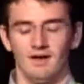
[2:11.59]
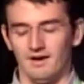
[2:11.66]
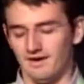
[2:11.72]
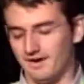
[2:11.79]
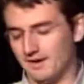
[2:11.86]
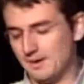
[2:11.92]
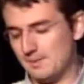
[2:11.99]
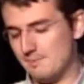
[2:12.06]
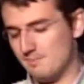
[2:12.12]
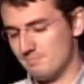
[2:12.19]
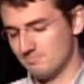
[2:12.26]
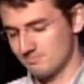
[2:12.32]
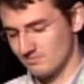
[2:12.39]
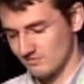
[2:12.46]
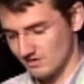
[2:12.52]

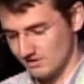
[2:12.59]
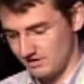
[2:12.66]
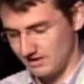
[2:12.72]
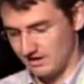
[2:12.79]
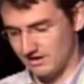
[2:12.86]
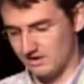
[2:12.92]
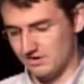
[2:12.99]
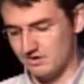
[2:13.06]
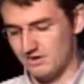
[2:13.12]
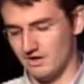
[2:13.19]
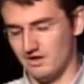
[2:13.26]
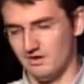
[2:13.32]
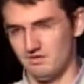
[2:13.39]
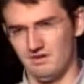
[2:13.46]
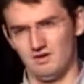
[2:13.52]

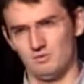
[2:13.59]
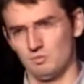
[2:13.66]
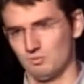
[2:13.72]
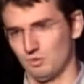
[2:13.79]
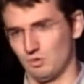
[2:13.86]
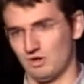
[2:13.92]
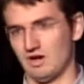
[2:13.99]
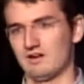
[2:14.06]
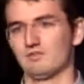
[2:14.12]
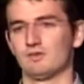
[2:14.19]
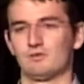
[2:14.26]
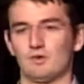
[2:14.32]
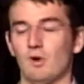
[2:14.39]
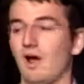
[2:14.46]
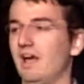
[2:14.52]
There were kind of a
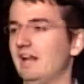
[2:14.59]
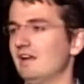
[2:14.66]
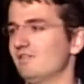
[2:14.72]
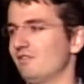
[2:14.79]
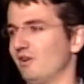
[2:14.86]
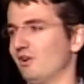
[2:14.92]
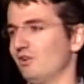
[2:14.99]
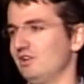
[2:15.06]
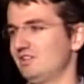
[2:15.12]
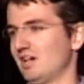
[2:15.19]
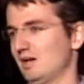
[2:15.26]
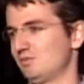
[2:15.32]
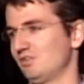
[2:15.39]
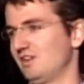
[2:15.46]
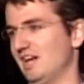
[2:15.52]
variety of early
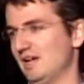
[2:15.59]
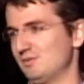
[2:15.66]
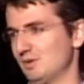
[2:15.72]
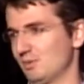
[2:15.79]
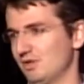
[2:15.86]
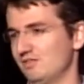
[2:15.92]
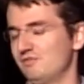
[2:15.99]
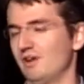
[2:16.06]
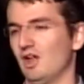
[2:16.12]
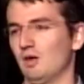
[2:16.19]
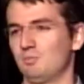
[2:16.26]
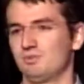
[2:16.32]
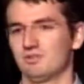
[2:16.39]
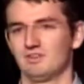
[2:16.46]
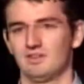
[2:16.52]
types of games that were
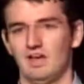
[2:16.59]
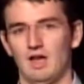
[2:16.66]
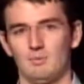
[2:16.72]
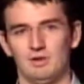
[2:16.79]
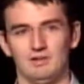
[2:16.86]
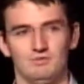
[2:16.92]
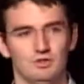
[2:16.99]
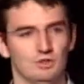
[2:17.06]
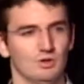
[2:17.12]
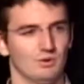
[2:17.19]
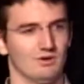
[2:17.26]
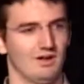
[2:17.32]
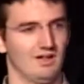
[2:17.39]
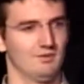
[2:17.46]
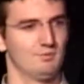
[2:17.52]
developed. How many of
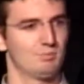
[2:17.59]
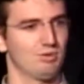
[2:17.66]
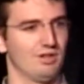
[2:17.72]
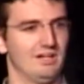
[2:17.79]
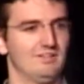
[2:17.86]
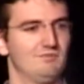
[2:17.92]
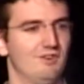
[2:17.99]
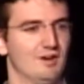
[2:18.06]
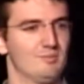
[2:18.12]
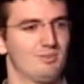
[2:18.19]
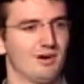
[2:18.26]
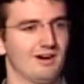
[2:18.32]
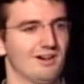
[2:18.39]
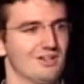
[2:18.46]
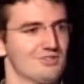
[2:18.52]
you have played
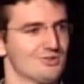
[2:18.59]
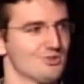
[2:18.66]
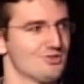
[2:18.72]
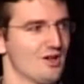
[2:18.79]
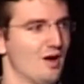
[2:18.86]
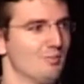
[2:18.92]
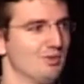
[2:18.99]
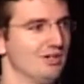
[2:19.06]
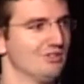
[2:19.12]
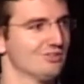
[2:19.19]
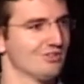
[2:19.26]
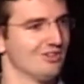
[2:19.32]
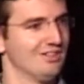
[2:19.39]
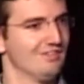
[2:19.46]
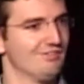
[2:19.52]
vampires or zombies
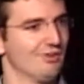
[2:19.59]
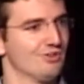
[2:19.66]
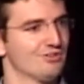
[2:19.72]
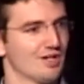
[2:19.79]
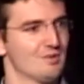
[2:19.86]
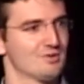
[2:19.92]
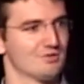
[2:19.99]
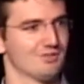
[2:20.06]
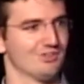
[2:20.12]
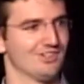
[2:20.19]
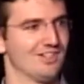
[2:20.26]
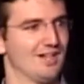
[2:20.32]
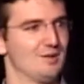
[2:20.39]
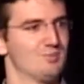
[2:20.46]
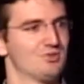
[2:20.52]
or any of those types of early
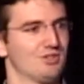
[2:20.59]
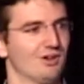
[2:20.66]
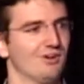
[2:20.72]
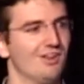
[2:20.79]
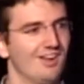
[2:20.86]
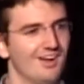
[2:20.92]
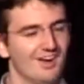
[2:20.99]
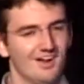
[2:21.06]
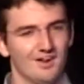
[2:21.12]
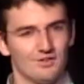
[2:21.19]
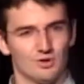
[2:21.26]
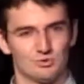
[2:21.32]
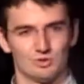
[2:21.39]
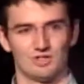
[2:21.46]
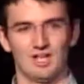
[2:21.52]
games? So
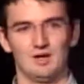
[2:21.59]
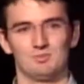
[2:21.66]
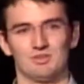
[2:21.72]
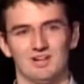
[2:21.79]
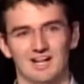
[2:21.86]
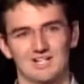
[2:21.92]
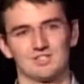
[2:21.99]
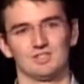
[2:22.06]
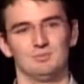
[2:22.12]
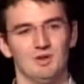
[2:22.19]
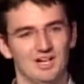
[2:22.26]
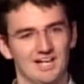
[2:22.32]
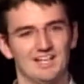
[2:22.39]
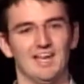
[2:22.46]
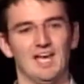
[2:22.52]
those were games that actually
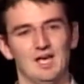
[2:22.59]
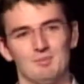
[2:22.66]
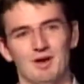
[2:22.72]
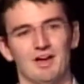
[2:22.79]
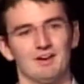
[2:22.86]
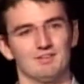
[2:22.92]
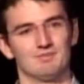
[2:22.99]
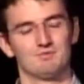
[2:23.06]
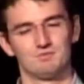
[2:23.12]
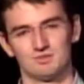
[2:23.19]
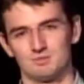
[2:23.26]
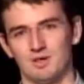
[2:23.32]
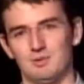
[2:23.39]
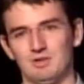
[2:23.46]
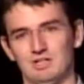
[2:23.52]
made a game out of
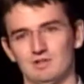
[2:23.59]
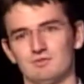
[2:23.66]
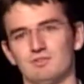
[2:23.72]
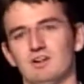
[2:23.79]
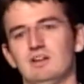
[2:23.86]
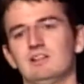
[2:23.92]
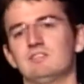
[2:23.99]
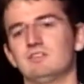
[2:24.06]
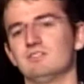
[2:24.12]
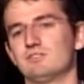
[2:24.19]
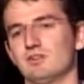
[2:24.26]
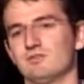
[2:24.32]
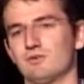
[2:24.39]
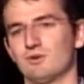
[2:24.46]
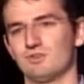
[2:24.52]
spamming your friends and
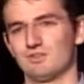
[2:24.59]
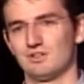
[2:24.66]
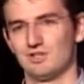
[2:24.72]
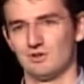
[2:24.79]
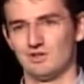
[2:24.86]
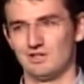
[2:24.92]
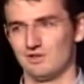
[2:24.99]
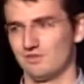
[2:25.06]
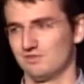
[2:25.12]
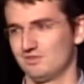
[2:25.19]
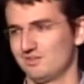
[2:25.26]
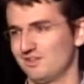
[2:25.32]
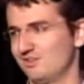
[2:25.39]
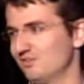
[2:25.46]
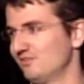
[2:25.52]
so forth, and growing
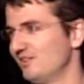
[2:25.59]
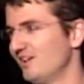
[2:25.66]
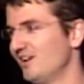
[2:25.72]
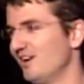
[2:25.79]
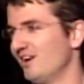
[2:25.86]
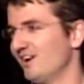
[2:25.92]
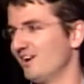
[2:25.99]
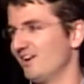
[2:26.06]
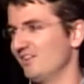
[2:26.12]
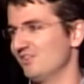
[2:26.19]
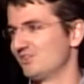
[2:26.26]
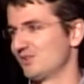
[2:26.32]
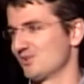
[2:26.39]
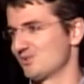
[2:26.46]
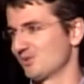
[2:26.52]
on the
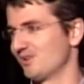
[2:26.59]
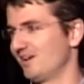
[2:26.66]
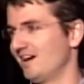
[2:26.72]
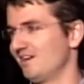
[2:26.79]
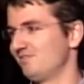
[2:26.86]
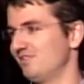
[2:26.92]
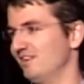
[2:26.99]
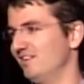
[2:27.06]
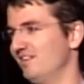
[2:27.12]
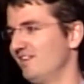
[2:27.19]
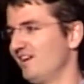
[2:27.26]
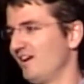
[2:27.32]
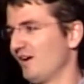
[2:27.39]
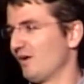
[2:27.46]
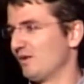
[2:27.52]
social graph. And
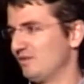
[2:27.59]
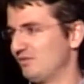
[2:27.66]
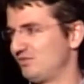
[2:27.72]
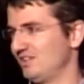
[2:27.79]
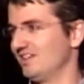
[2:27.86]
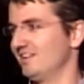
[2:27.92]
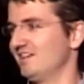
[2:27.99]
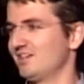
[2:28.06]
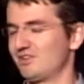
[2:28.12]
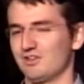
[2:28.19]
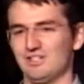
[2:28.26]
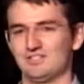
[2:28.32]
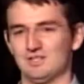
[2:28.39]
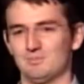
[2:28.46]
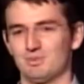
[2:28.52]
we've seen an
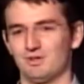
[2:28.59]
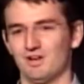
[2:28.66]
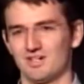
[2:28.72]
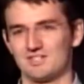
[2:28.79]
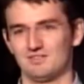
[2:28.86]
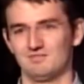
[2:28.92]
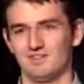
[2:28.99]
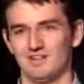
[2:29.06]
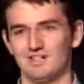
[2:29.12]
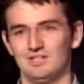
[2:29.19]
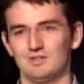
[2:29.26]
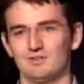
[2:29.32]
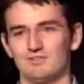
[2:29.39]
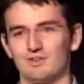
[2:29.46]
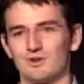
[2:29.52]
increase in production
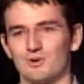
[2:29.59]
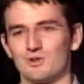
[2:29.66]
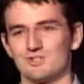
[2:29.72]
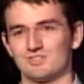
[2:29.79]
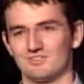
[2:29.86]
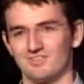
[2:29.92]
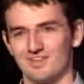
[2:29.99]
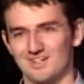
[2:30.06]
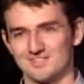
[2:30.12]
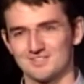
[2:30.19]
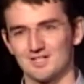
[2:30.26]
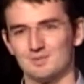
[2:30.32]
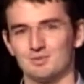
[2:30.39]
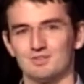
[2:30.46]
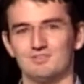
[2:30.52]
value over the course of the last
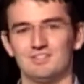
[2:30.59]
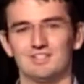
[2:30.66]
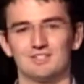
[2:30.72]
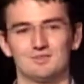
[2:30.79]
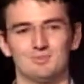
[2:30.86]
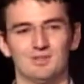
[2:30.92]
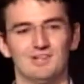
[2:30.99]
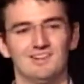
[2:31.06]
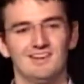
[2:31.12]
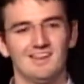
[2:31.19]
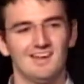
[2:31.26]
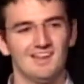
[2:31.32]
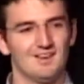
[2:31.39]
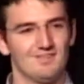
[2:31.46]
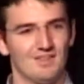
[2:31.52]
couple of years, but
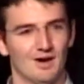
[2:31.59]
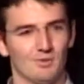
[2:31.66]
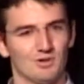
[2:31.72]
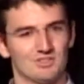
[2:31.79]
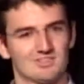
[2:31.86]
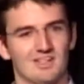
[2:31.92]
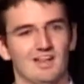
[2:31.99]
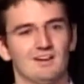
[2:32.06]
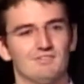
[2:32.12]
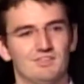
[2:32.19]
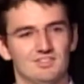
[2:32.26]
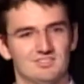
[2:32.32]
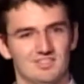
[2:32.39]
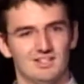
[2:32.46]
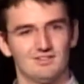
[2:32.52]
that was kind of the
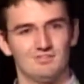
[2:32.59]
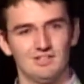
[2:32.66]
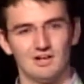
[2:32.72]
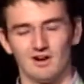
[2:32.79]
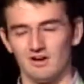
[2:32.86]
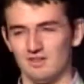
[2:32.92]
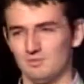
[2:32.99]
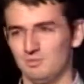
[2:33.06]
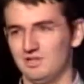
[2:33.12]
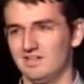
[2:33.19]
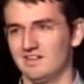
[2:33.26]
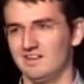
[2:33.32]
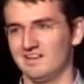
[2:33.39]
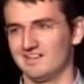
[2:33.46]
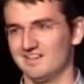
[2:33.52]
state of the art in the
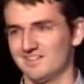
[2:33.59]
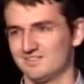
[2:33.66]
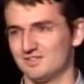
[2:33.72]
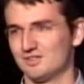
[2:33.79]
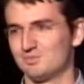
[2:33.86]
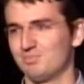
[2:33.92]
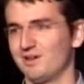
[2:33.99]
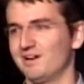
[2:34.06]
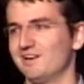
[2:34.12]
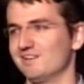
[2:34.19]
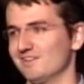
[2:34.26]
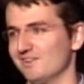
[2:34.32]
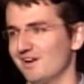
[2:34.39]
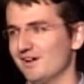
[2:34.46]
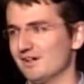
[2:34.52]
beginning and has inspired
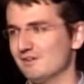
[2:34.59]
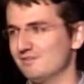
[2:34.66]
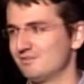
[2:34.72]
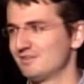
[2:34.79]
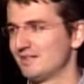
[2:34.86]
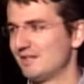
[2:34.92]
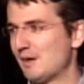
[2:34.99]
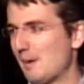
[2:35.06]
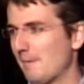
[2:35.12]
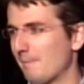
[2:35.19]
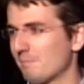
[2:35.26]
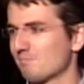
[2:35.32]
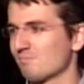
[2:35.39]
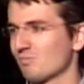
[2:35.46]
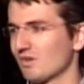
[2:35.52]
a lot of
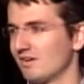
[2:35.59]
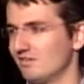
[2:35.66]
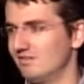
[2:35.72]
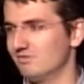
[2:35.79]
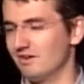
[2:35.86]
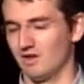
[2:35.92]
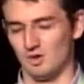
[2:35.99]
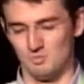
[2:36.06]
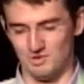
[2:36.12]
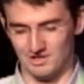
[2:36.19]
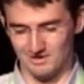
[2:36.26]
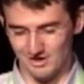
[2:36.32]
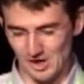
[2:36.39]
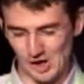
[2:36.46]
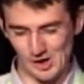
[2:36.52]

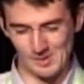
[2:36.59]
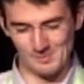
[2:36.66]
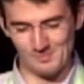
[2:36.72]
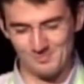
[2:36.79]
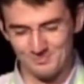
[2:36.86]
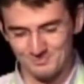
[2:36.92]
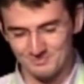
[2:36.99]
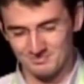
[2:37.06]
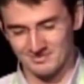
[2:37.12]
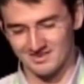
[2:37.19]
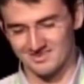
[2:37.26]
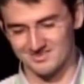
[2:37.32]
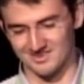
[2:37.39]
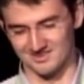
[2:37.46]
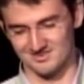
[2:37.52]
development
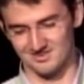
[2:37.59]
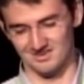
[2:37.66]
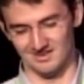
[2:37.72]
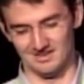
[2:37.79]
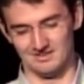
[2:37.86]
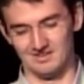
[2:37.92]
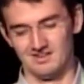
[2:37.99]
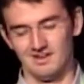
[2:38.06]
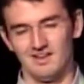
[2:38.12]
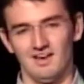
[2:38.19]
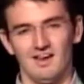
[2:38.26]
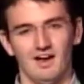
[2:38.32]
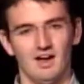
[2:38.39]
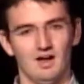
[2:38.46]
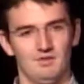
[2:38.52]
since then.
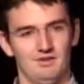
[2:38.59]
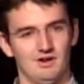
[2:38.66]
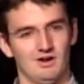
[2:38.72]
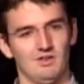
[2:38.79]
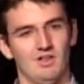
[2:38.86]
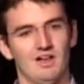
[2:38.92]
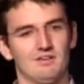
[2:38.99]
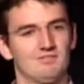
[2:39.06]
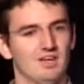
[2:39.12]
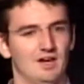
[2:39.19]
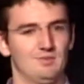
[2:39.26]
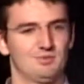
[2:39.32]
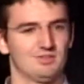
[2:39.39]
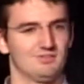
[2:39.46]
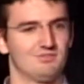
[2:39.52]
There are a lot of
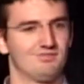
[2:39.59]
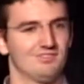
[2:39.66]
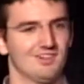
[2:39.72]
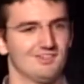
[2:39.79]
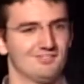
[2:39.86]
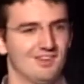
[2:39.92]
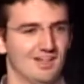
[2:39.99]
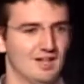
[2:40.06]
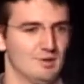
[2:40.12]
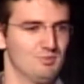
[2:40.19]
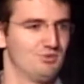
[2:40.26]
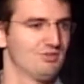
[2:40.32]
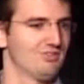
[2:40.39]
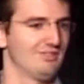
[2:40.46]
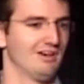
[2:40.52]
types of games.